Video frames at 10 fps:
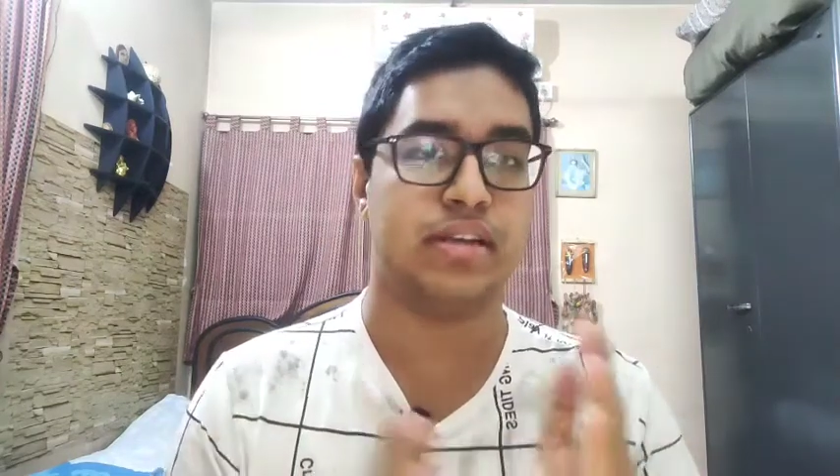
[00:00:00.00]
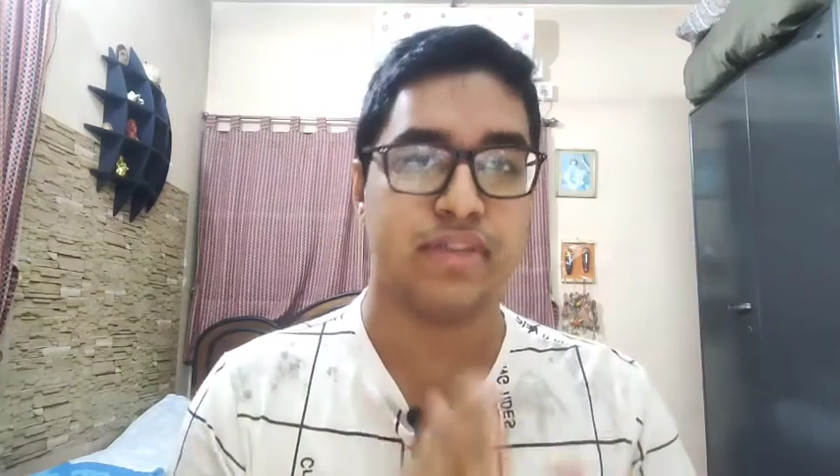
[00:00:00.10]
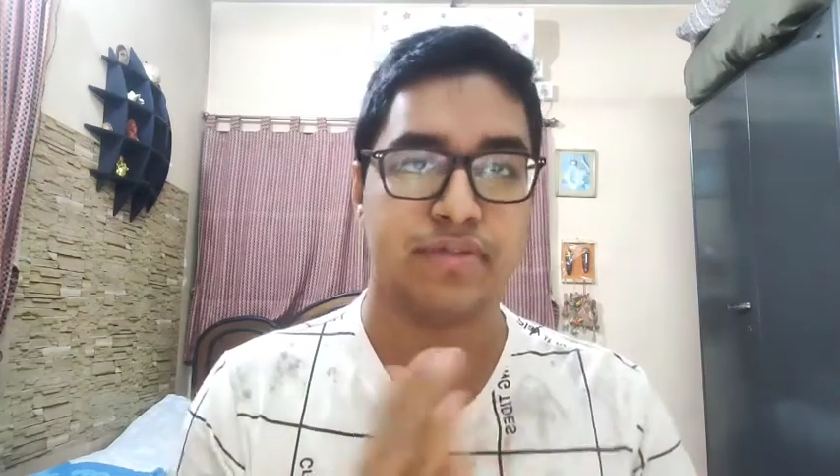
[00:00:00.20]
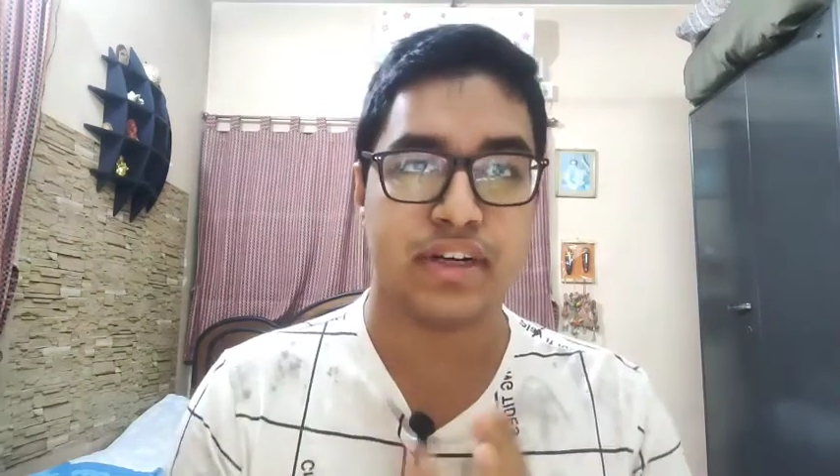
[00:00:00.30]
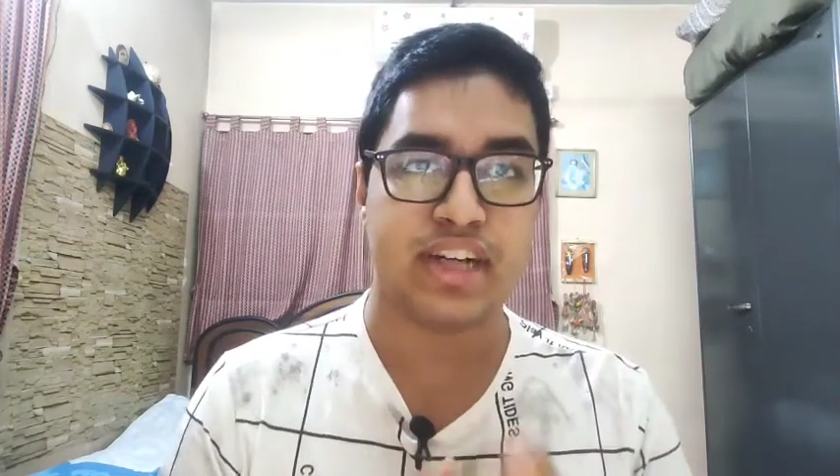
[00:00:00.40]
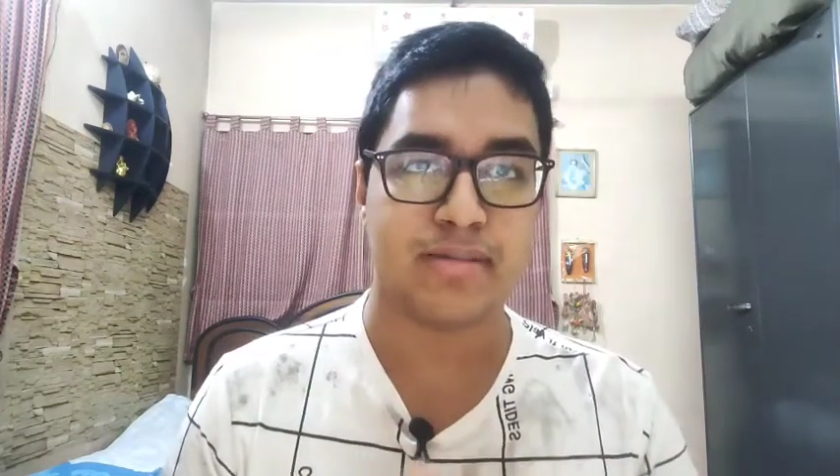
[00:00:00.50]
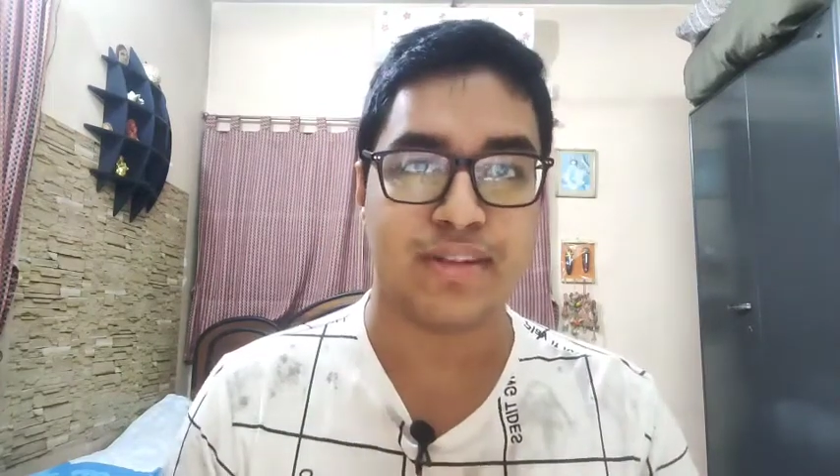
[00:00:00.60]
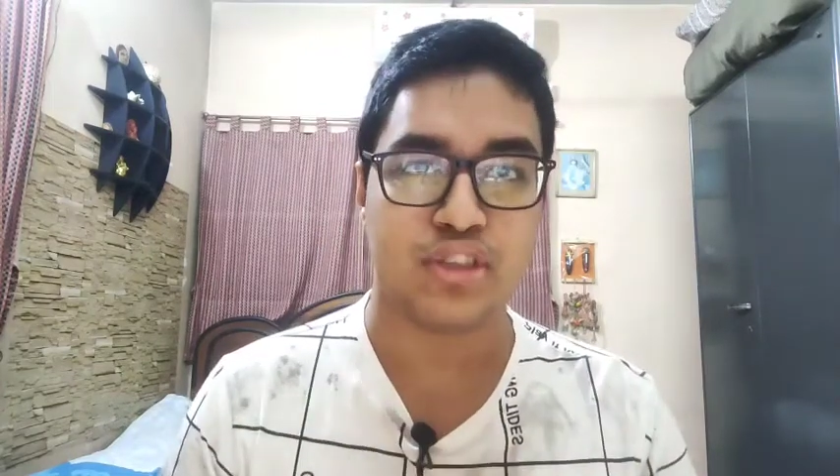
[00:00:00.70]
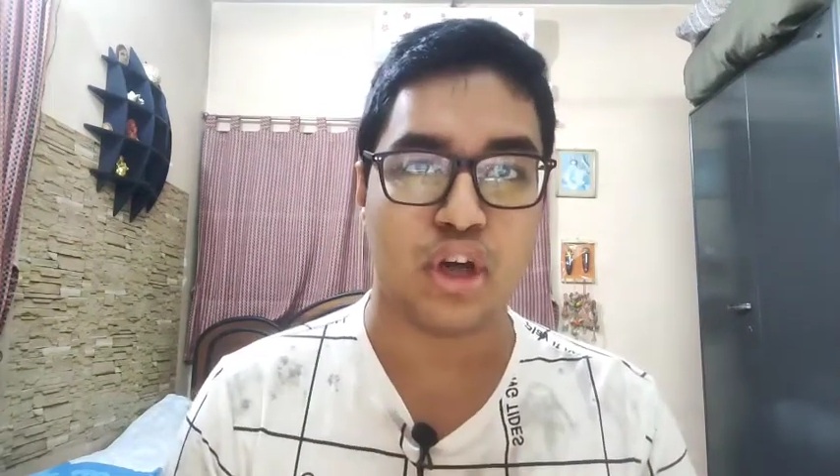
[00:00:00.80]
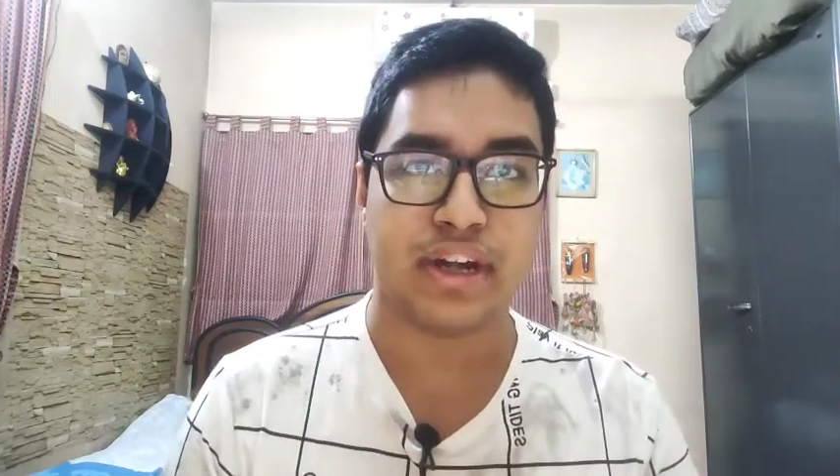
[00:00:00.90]
different types
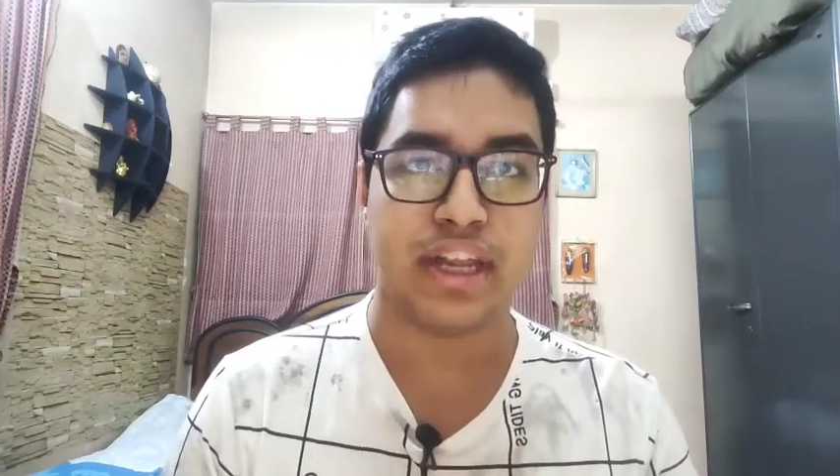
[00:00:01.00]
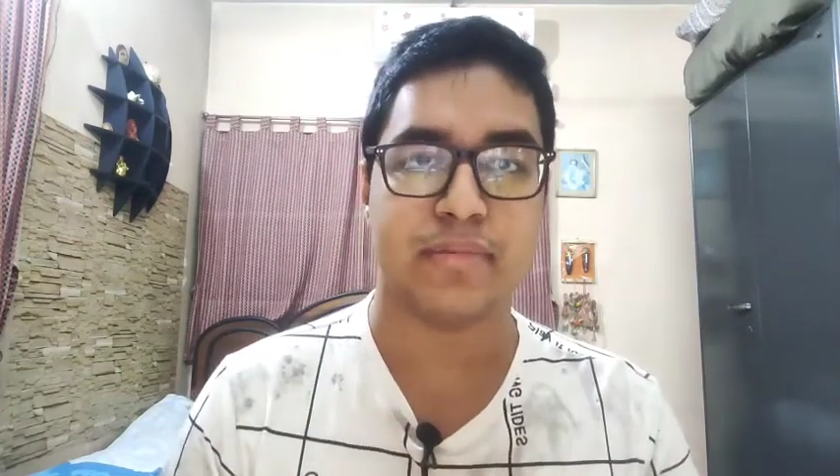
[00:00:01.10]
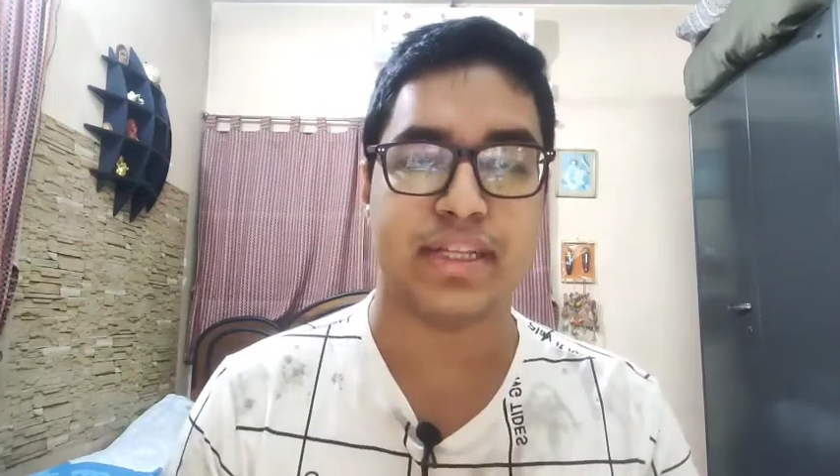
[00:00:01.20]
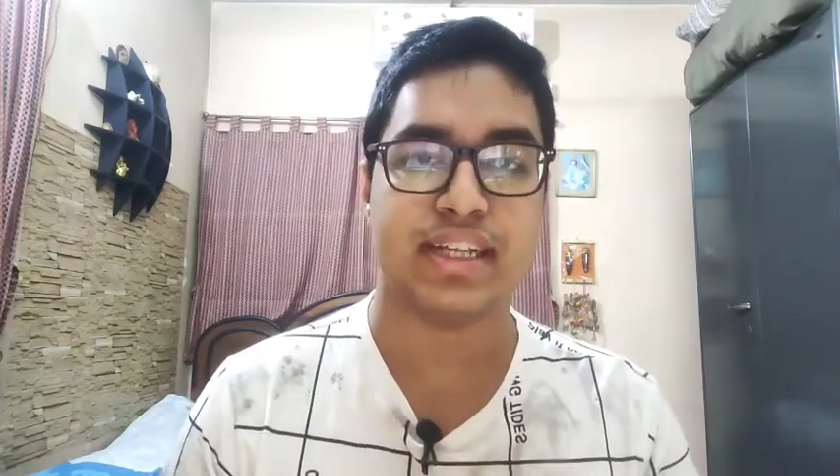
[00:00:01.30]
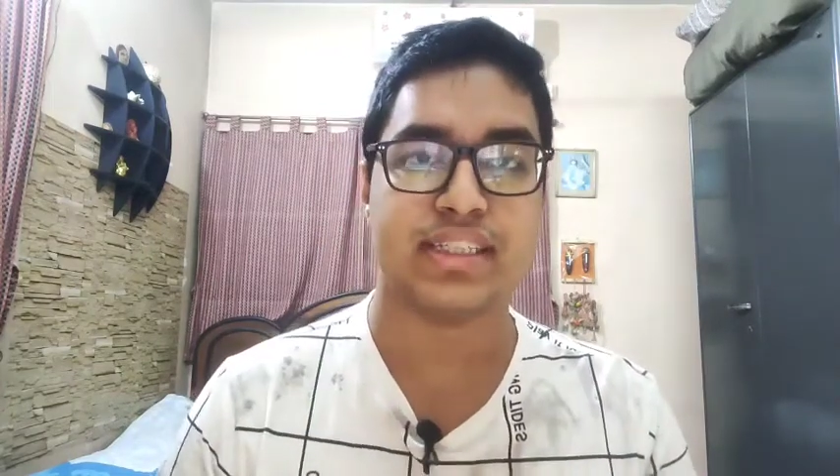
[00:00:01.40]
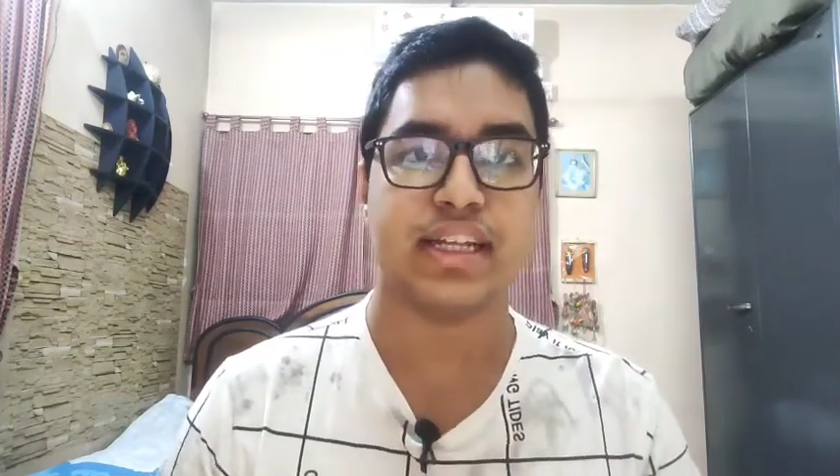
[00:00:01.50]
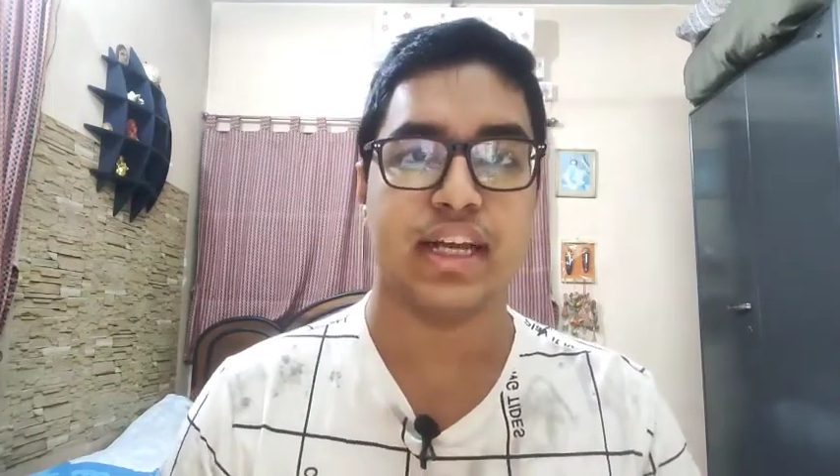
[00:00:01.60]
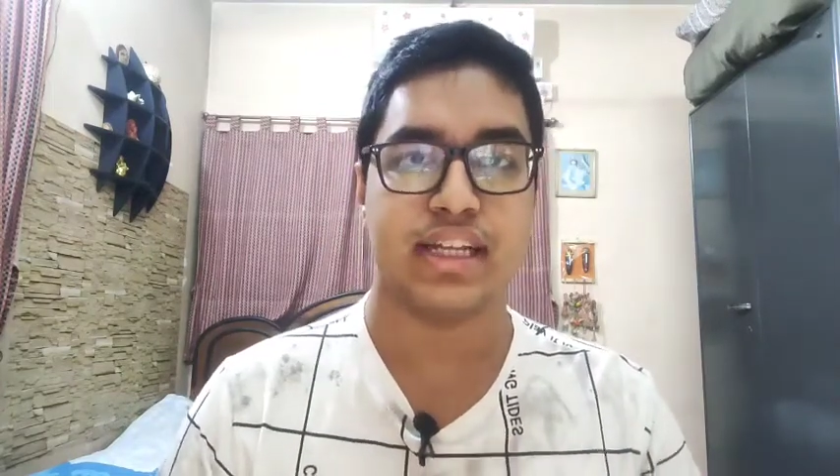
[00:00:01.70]
of sorting methods.